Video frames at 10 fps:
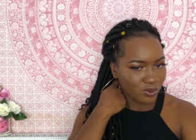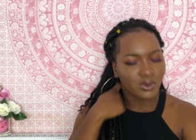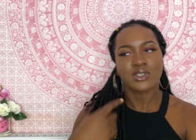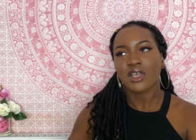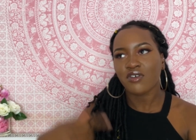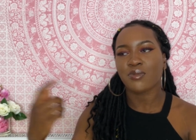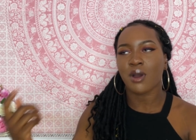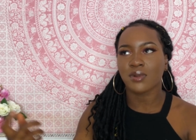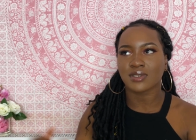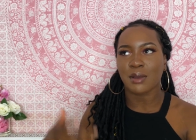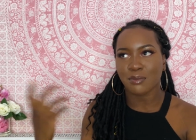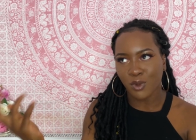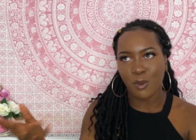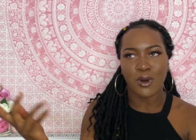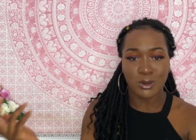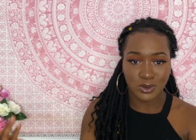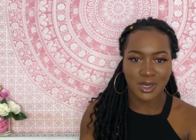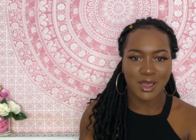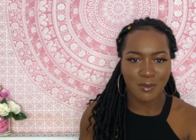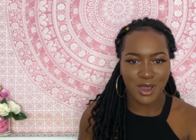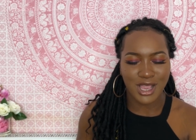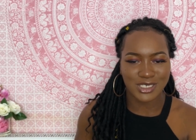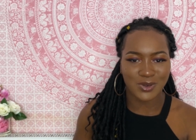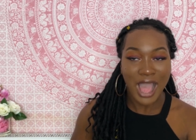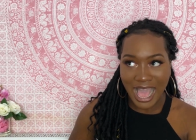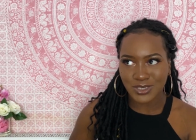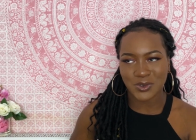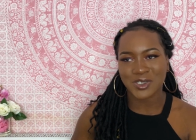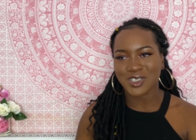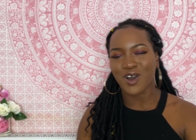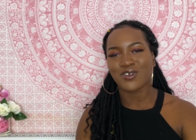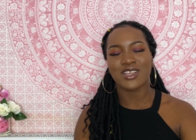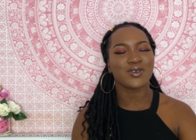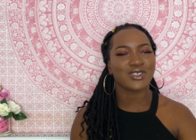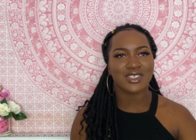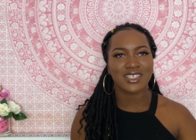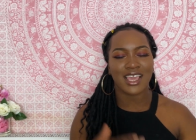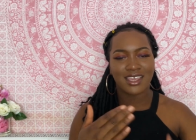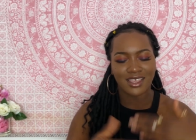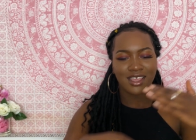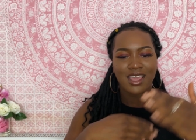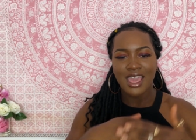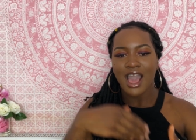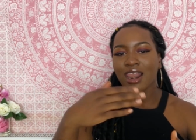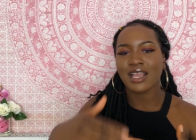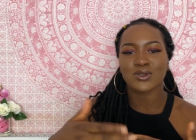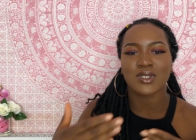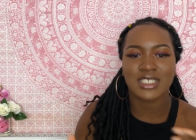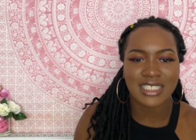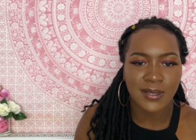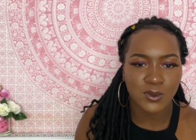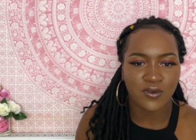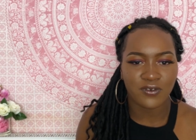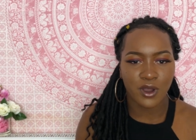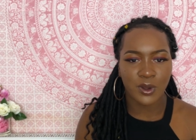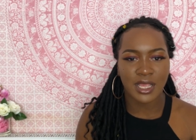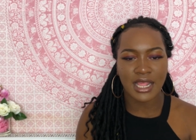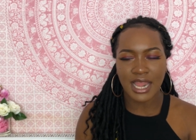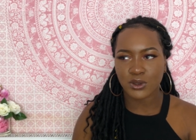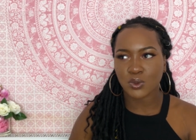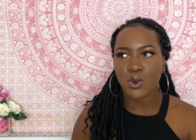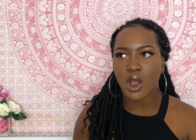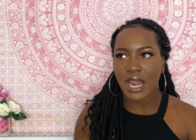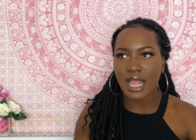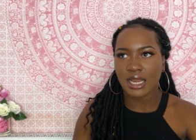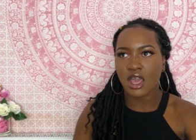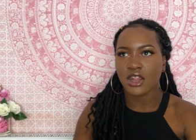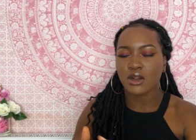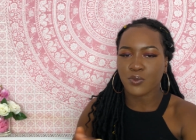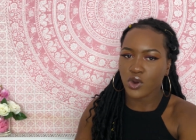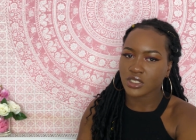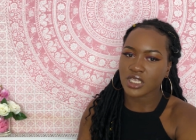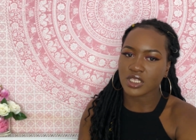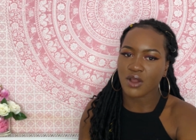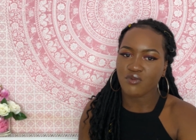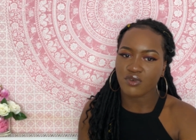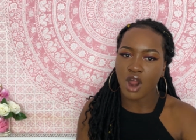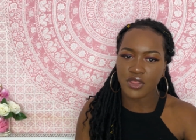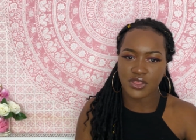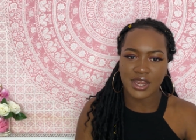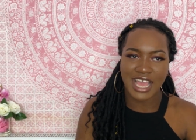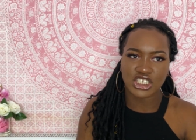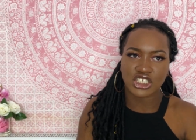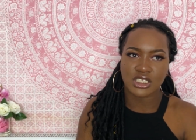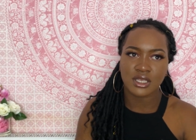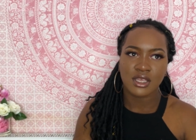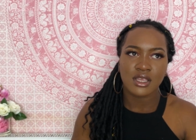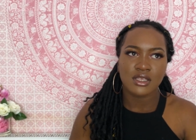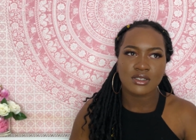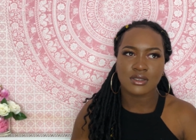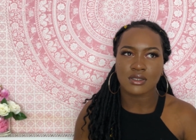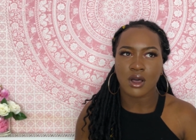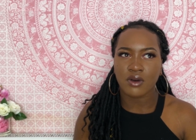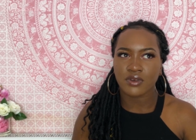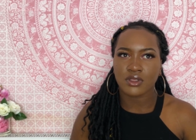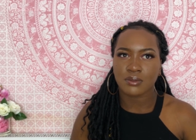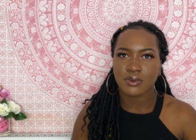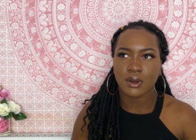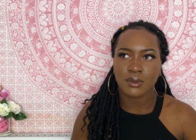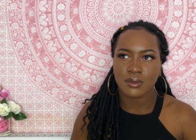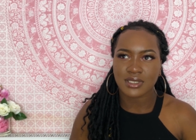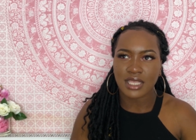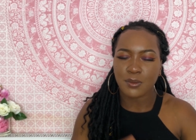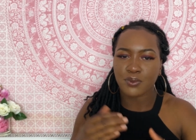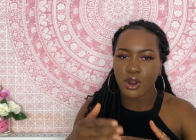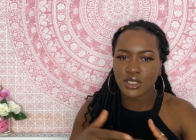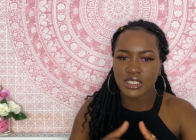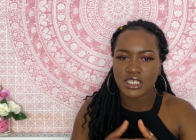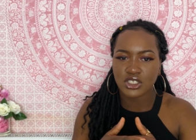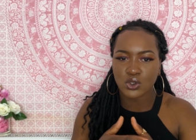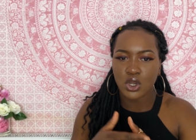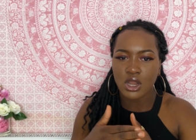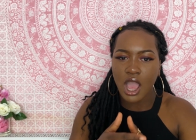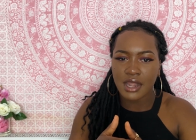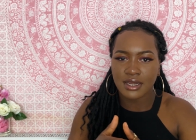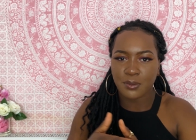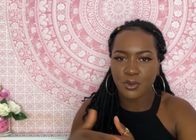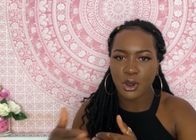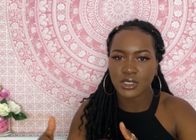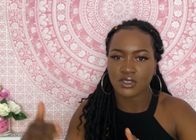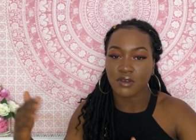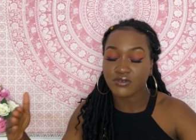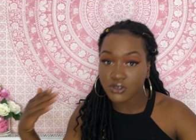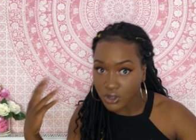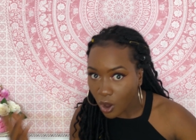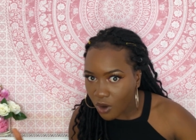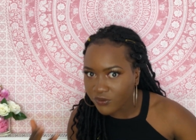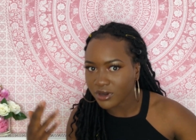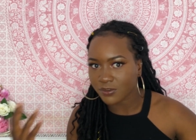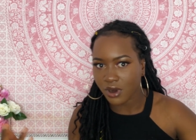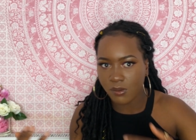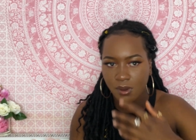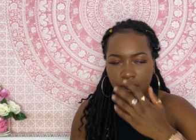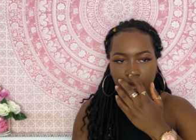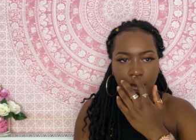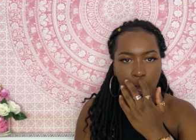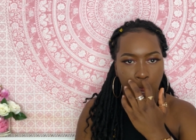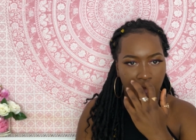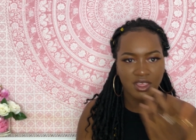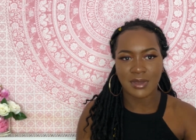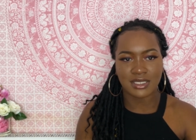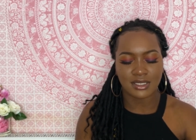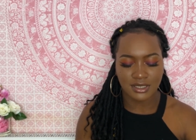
more problems were emerging as we were solving. It was just like, I liked all the steps were flowing, and it was more like learning the process, like rather than actually solving the problem. It's like the process, you're learning the process of solving a problem, okay, if that makes any